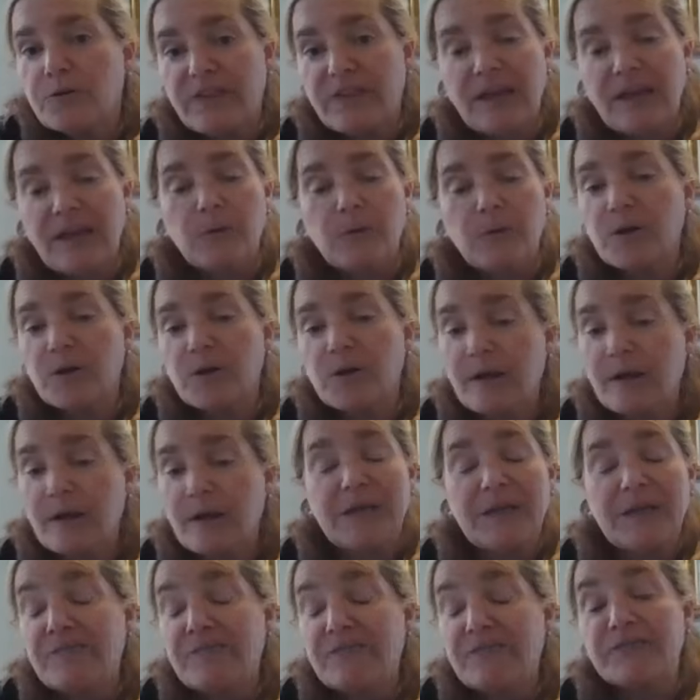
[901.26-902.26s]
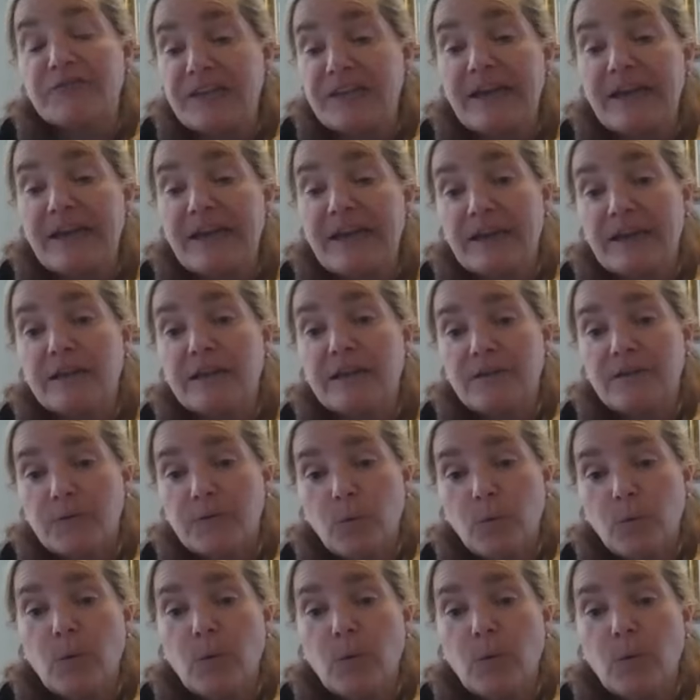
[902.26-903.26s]
they were coming every day
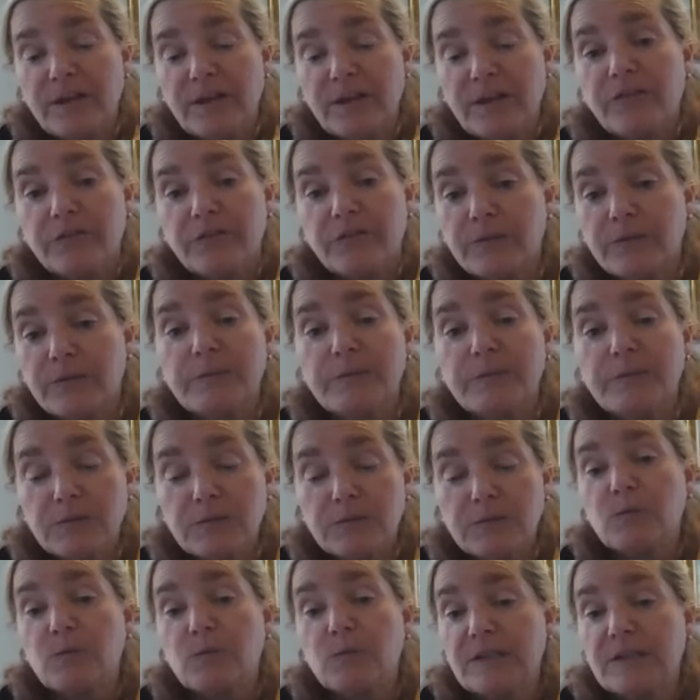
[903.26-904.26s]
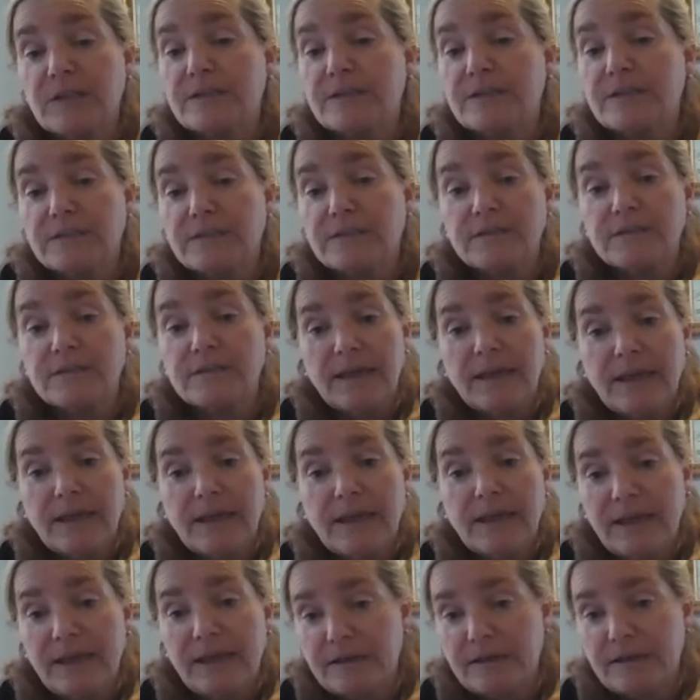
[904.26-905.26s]
with the middle school kids.
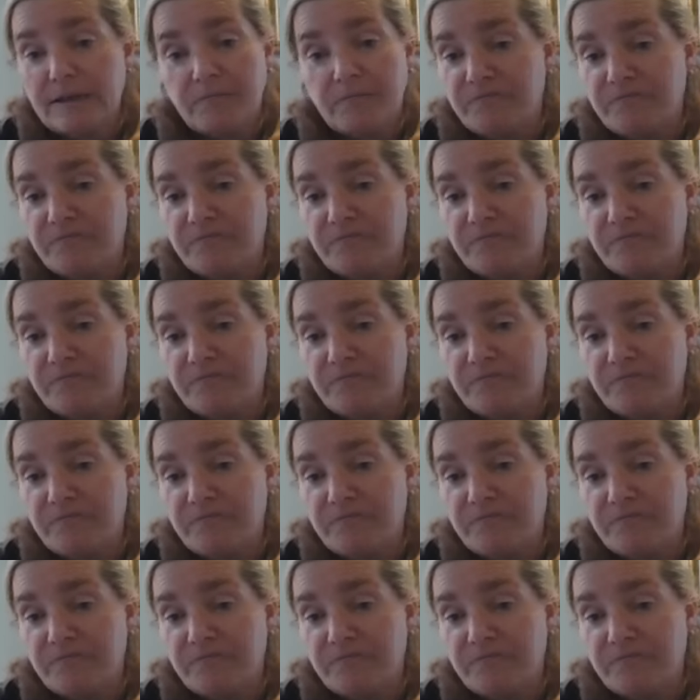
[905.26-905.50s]
And